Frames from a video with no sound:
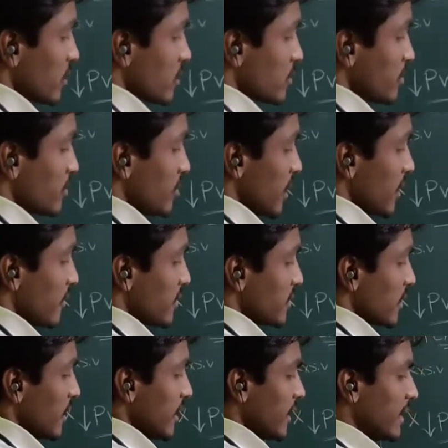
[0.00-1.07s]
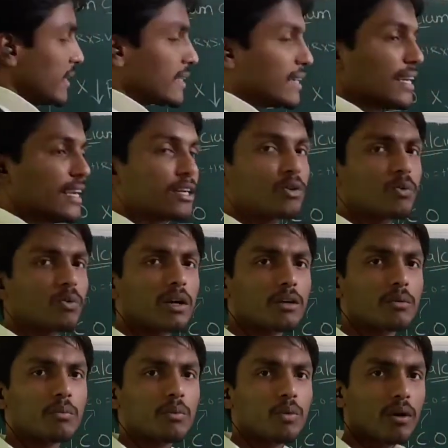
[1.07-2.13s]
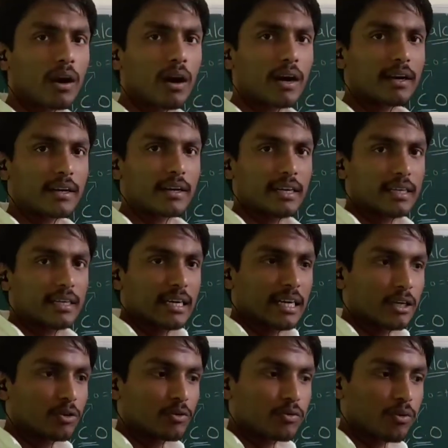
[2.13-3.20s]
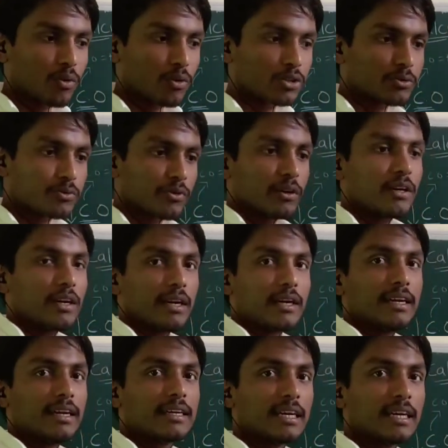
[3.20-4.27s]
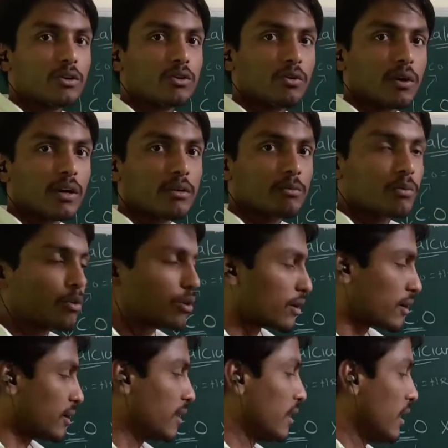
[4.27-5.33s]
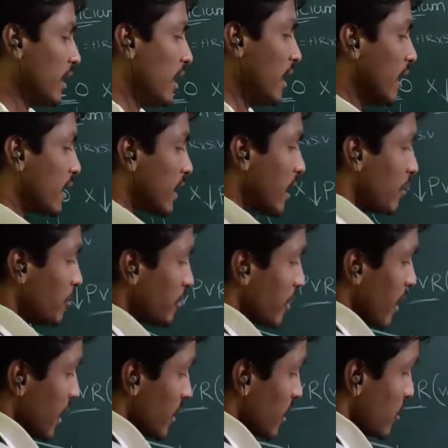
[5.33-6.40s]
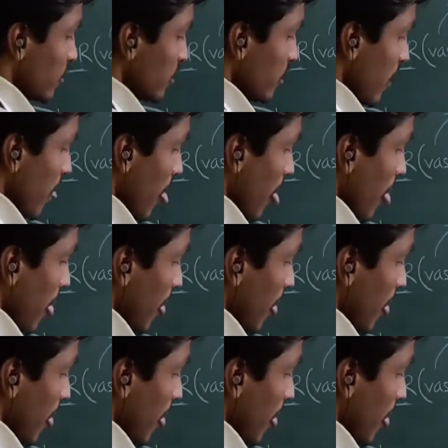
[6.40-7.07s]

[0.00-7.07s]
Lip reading: vessel, it need to work more. It need to work more compared to when the vasodilation is there.